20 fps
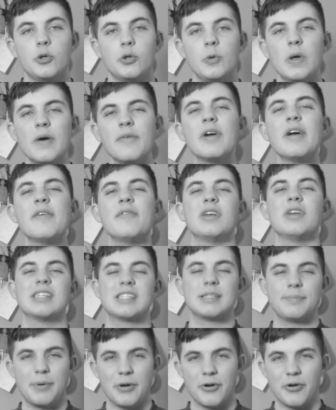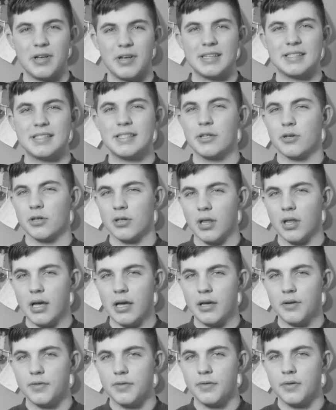Do you ever have an experience in your
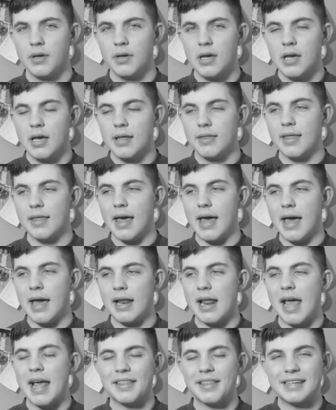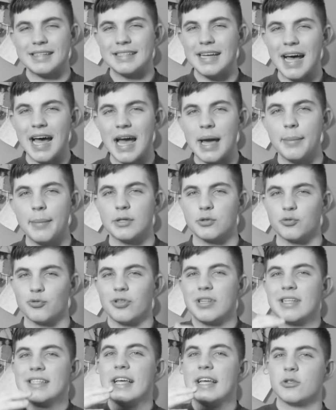life that at the time it's
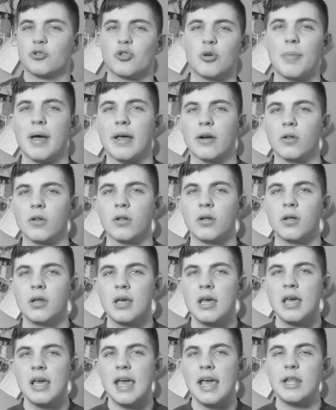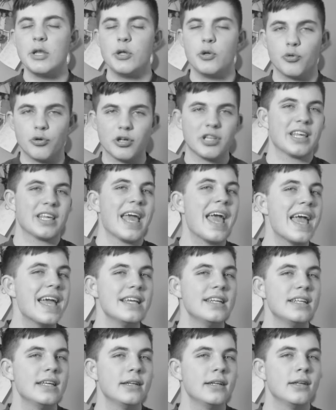really detrimental and you really
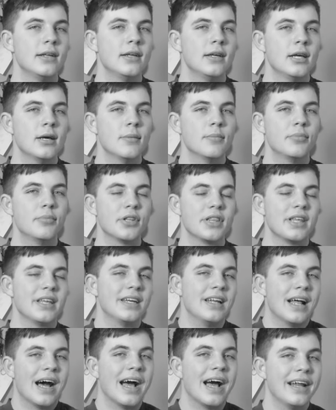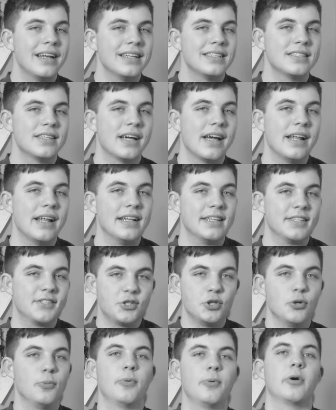hate it, but then in hindsight it's
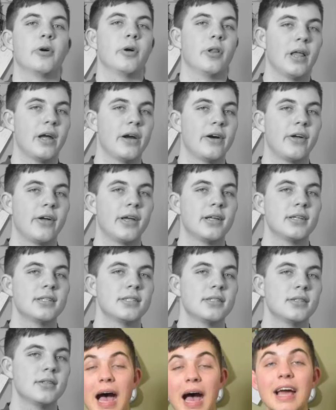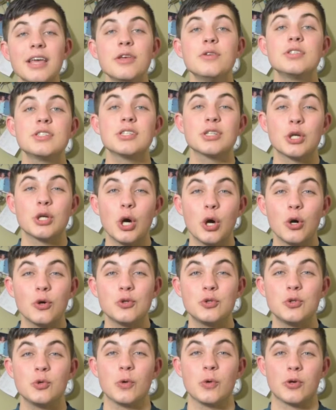super hilarious? I used to go
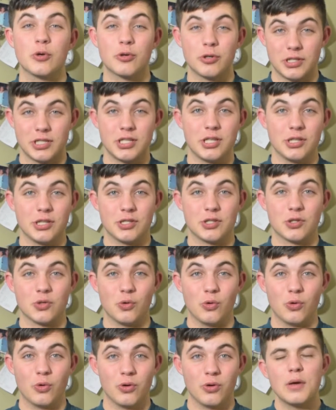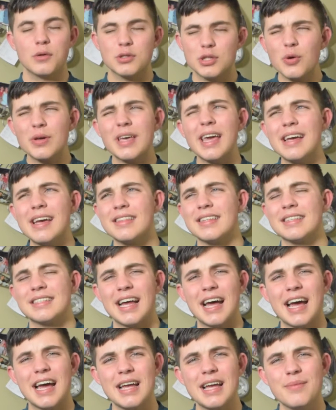to a Christian school. It was okay at the
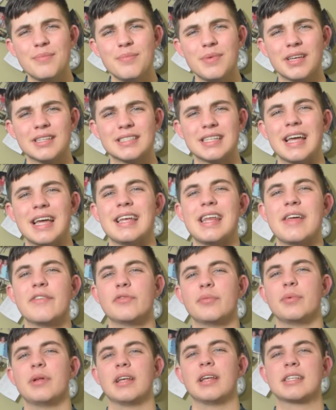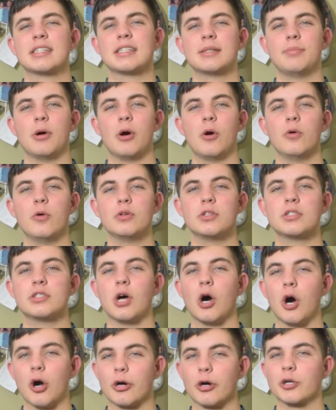time because I had never been exposed to
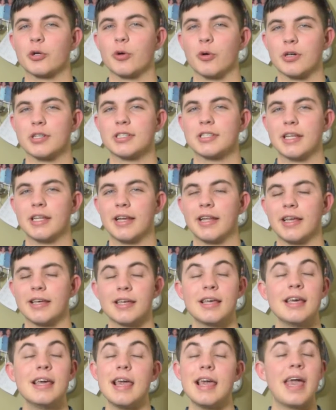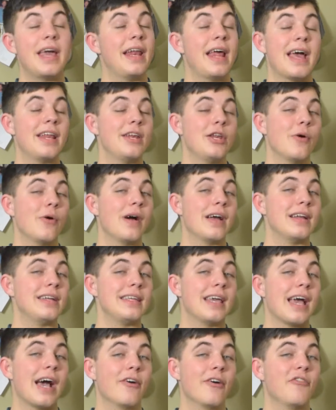hardcore sinning and had no
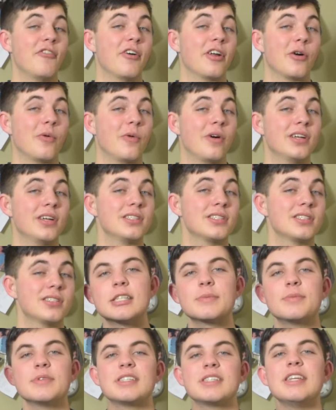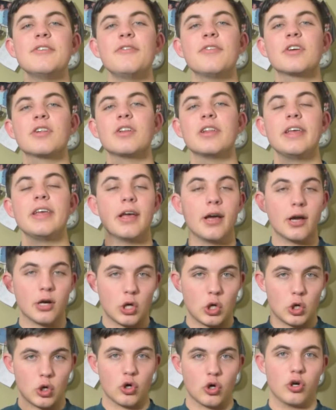idea how fun it was. Specifically,
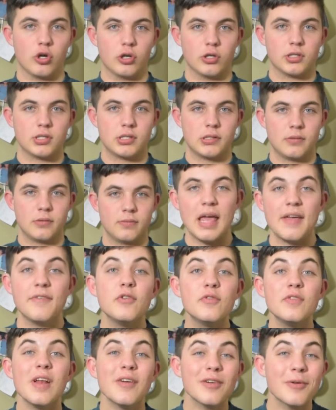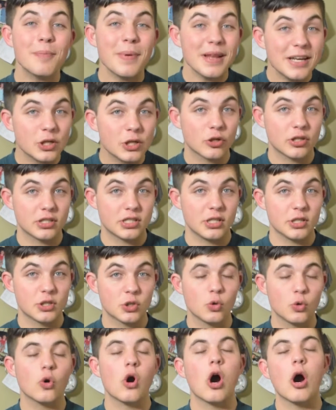girls. If you've never been to Christian
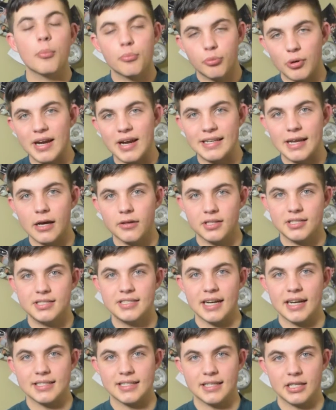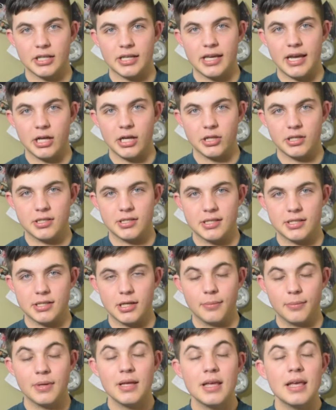school, I'll break down the sex education system.